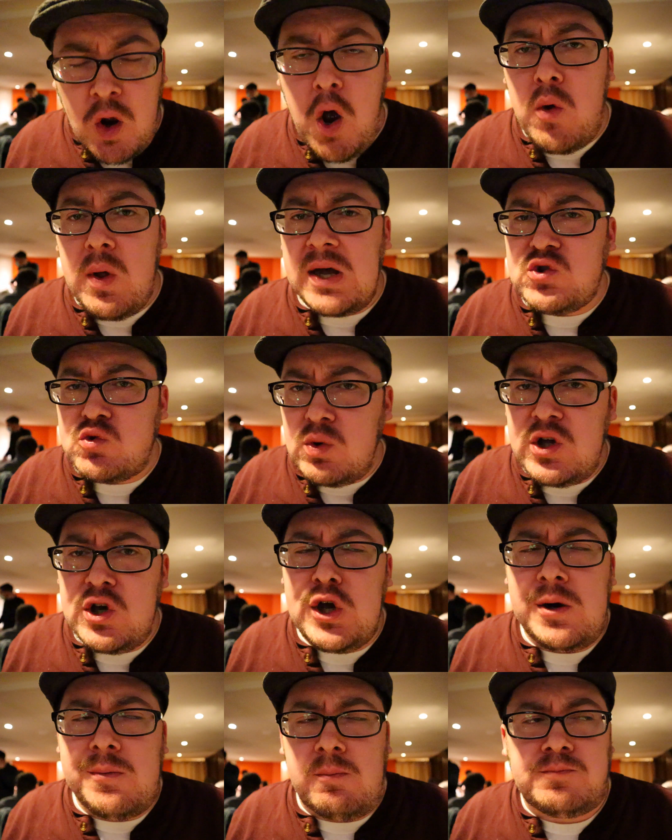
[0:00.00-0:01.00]
Oh, that's
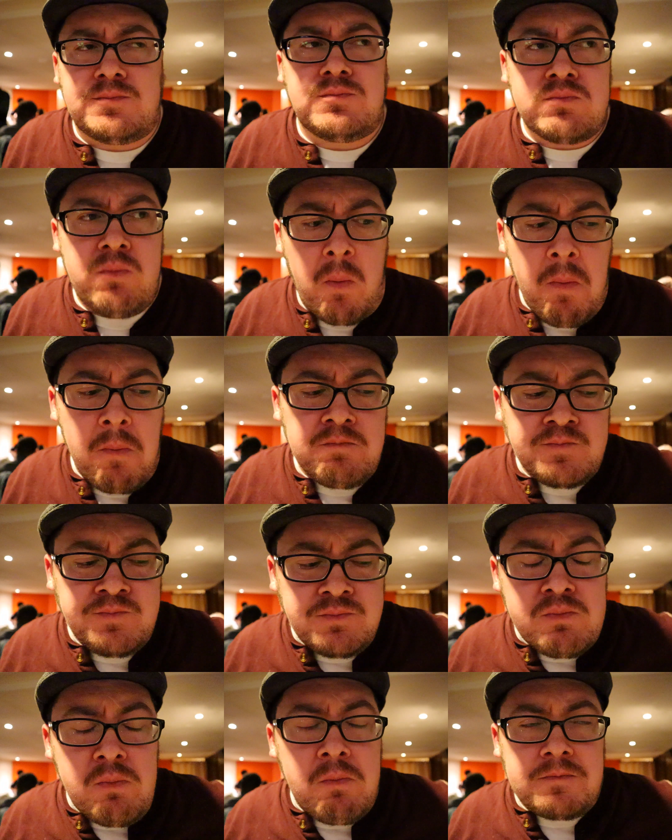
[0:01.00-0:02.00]
really good.
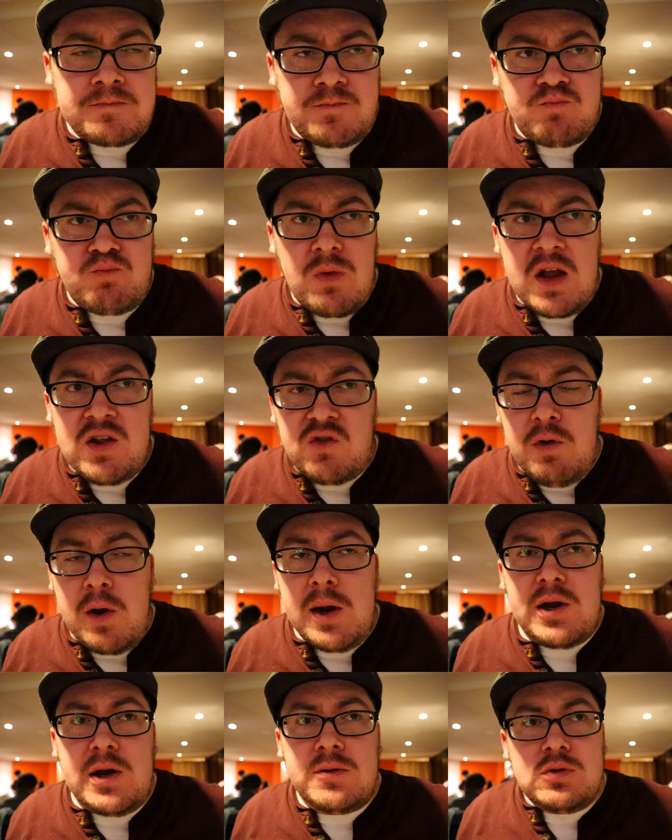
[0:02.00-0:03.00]
That's
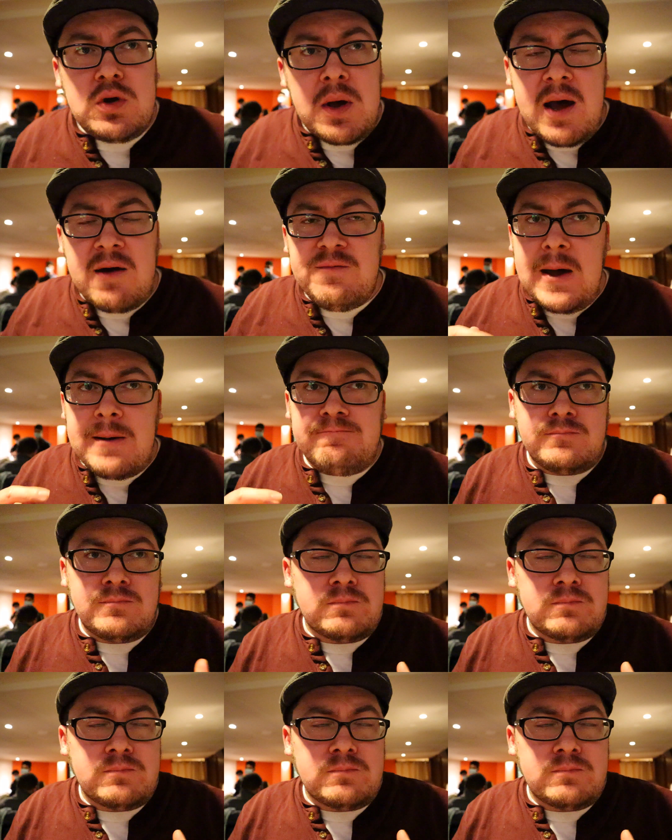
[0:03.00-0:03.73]
very good. You have that